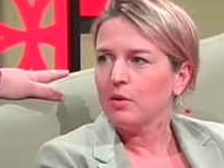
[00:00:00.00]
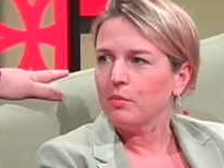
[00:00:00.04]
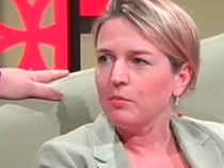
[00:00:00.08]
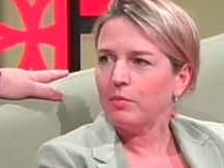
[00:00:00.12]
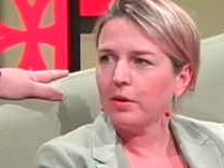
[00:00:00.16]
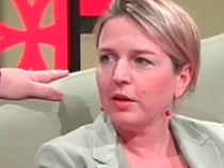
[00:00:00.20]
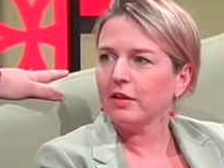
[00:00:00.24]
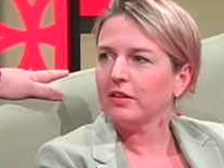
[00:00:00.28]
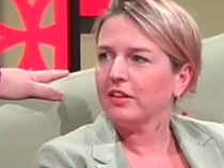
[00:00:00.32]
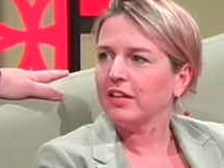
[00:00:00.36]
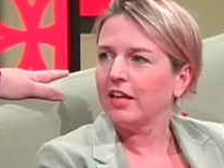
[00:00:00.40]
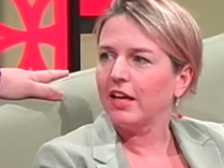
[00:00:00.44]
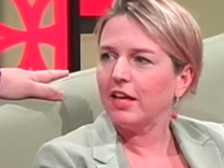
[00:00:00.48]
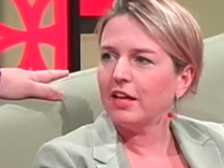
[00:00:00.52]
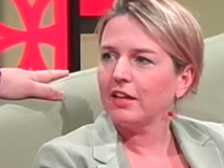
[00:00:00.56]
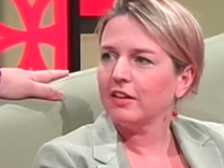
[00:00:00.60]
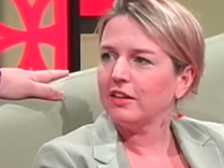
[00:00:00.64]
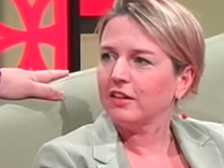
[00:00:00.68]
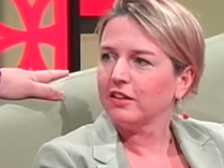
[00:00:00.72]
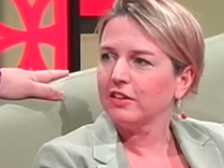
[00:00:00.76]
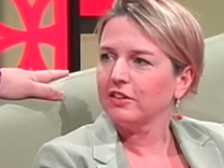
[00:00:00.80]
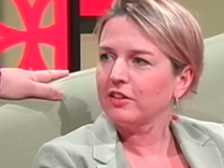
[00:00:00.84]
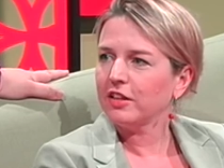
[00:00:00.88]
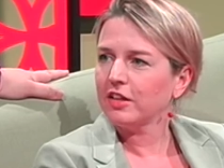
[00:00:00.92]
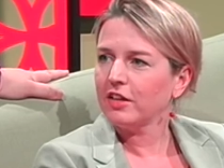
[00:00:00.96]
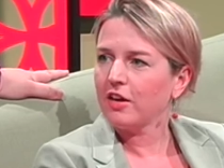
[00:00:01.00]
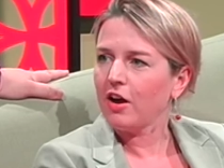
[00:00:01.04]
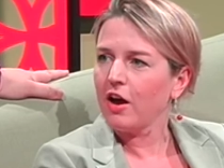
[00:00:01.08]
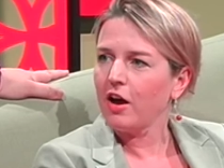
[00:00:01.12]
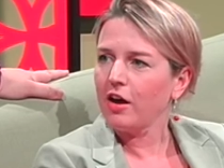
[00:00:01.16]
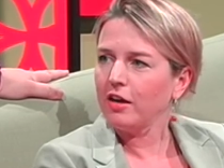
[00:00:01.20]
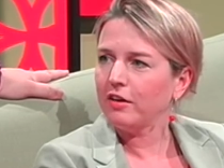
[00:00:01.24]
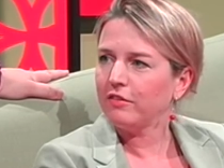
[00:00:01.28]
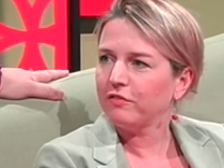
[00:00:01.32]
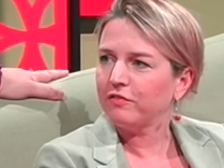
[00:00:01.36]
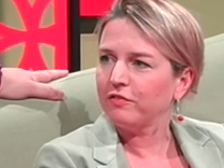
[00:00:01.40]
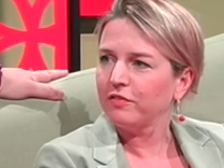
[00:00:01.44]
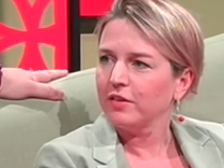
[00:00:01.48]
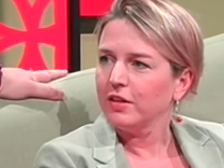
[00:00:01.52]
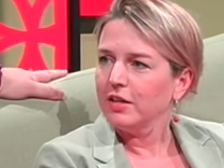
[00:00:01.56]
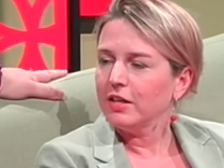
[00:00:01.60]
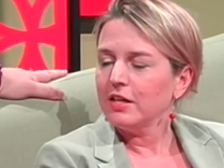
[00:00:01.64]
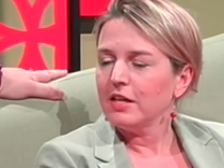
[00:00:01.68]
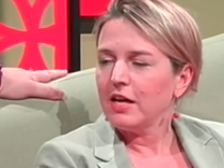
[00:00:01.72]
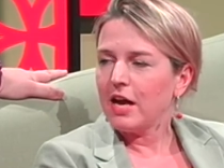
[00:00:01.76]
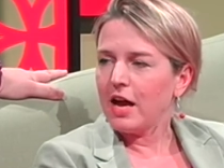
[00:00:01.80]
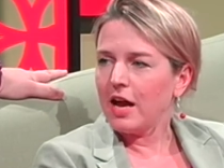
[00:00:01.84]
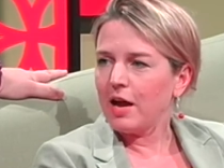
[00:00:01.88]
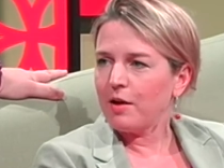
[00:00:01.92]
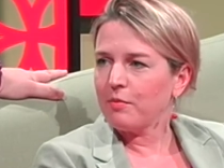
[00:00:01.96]
but yeah, the, the kind of
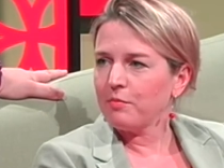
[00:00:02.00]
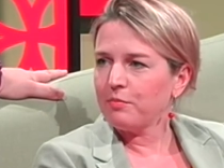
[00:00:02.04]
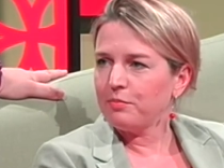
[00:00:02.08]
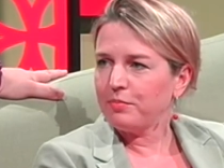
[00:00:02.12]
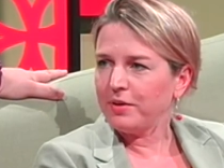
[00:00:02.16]
um,